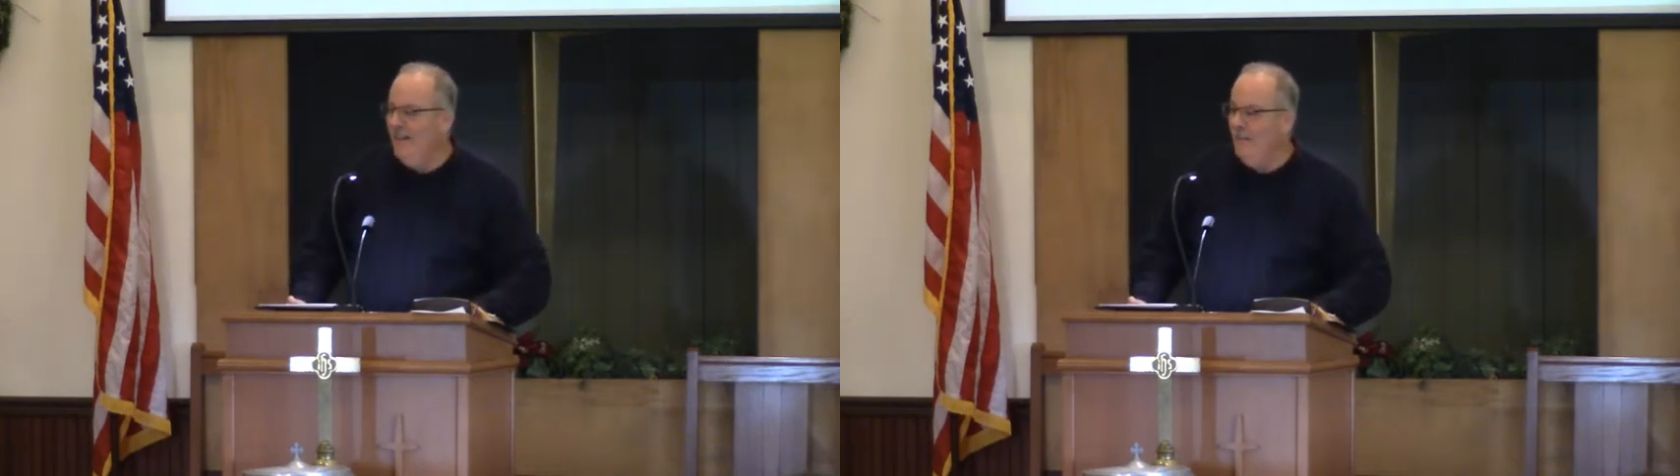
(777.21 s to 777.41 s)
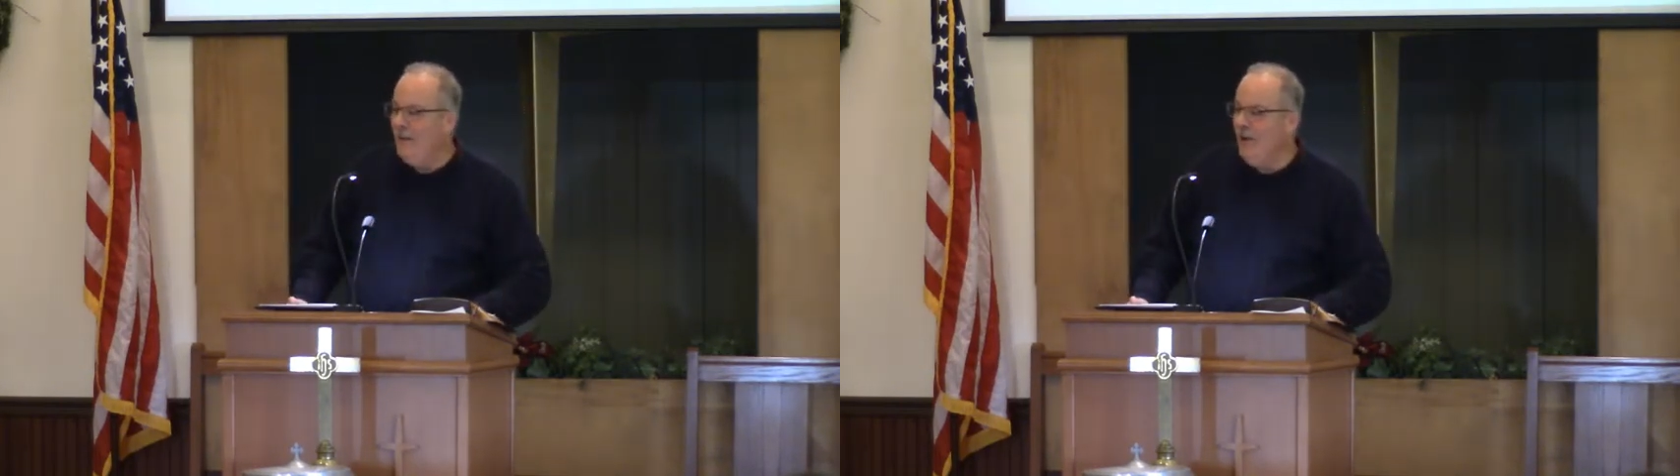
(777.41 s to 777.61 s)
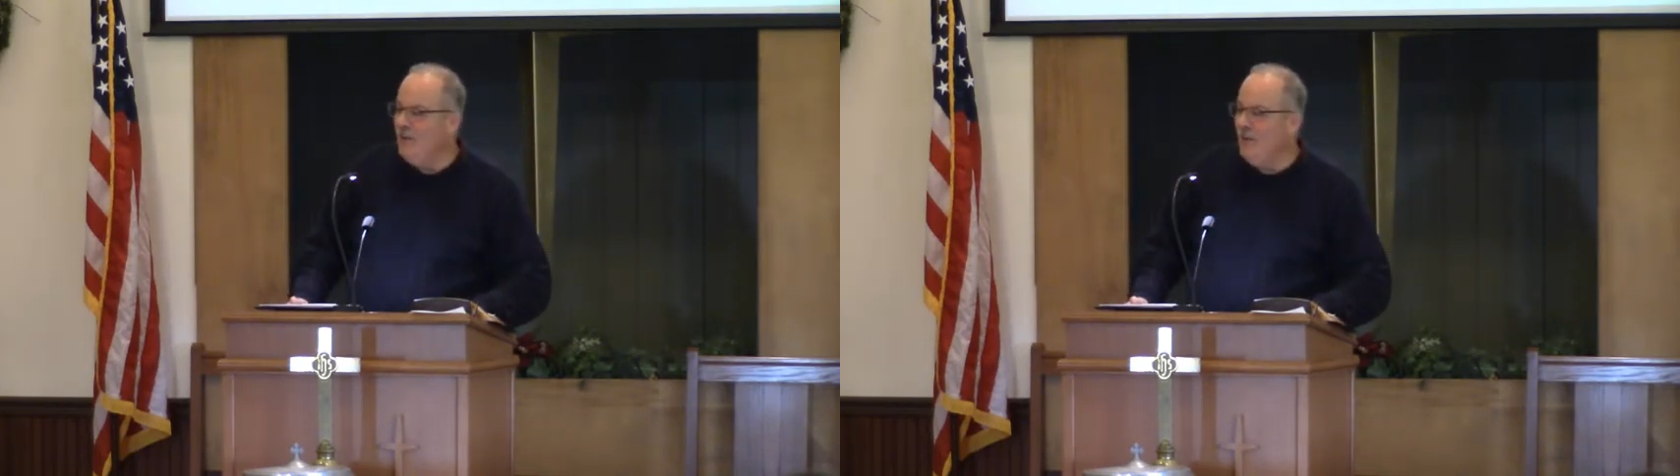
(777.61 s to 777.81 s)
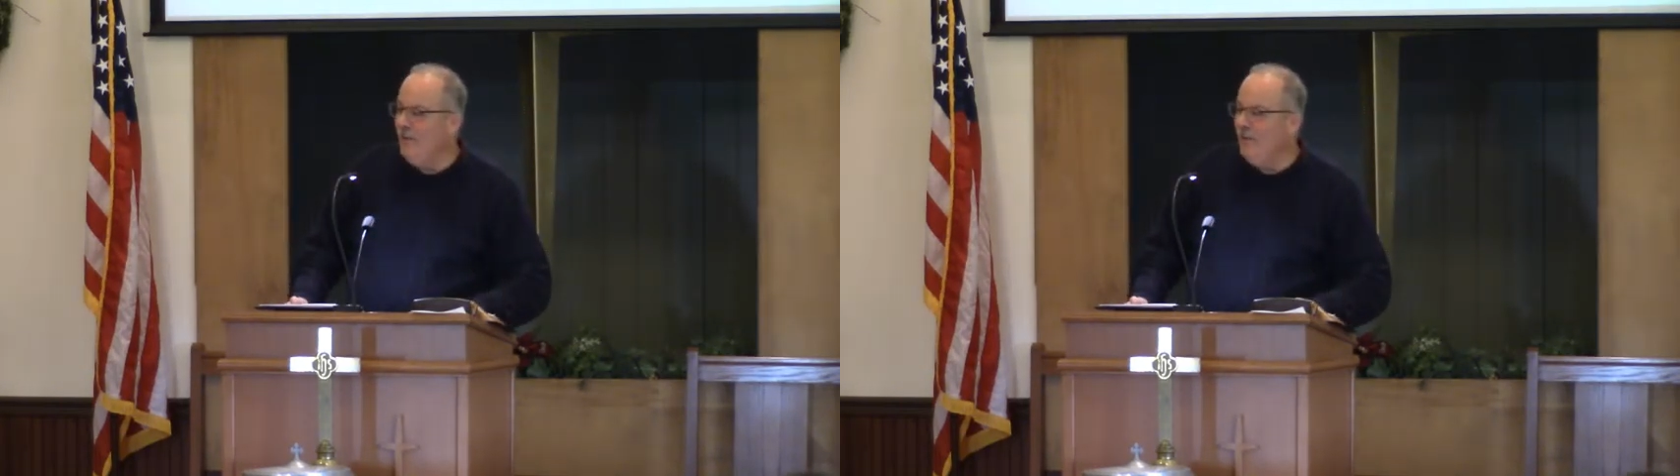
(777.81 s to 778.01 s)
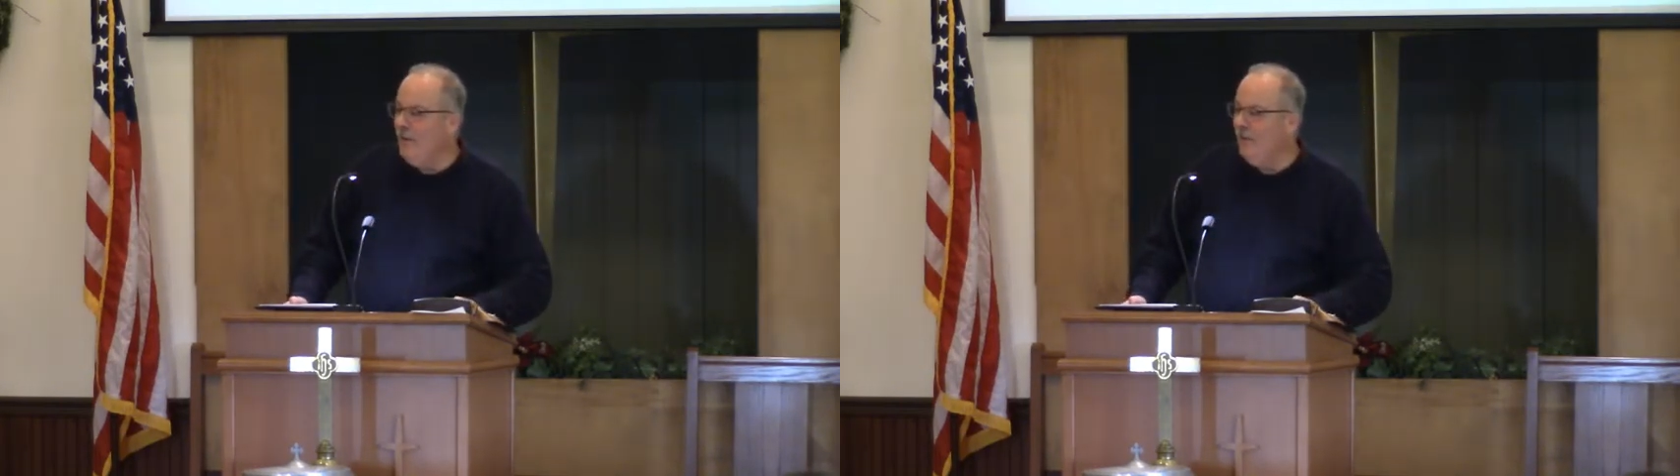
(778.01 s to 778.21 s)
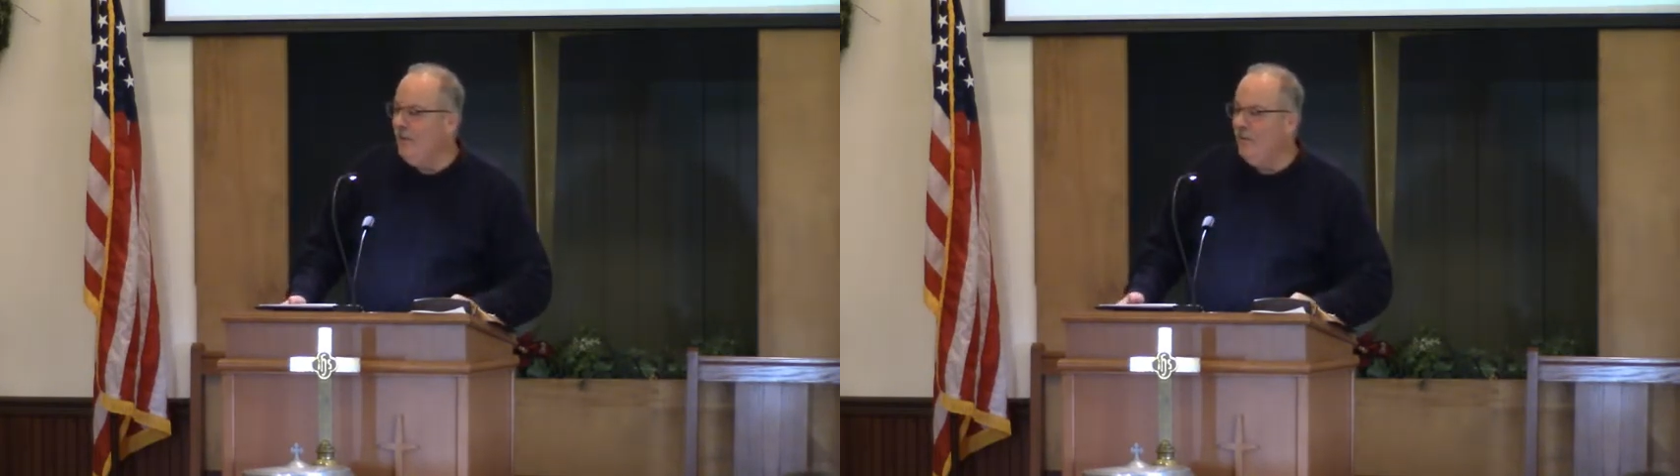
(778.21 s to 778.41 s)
Because their